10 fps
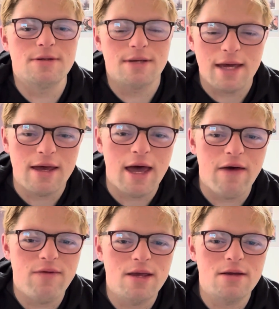
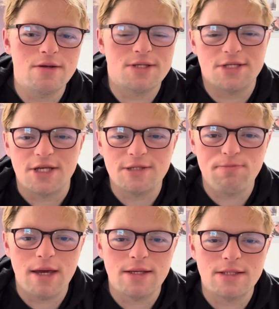having
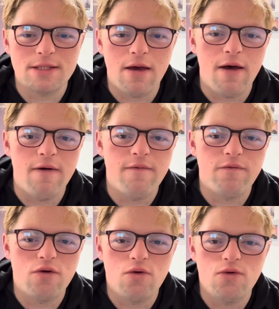suspects
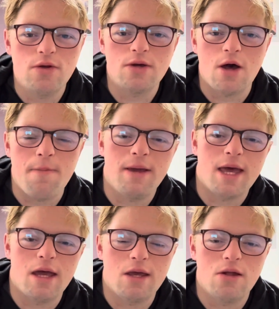of who the
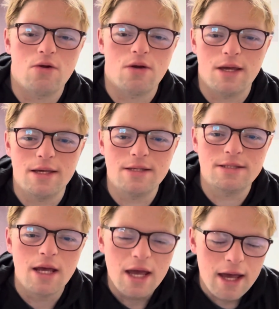copycat killer
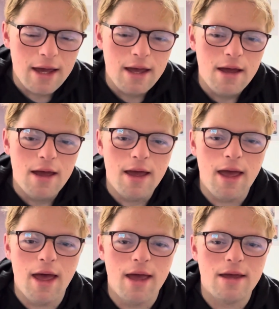is,
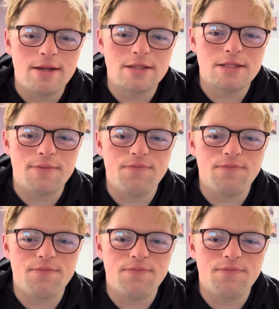and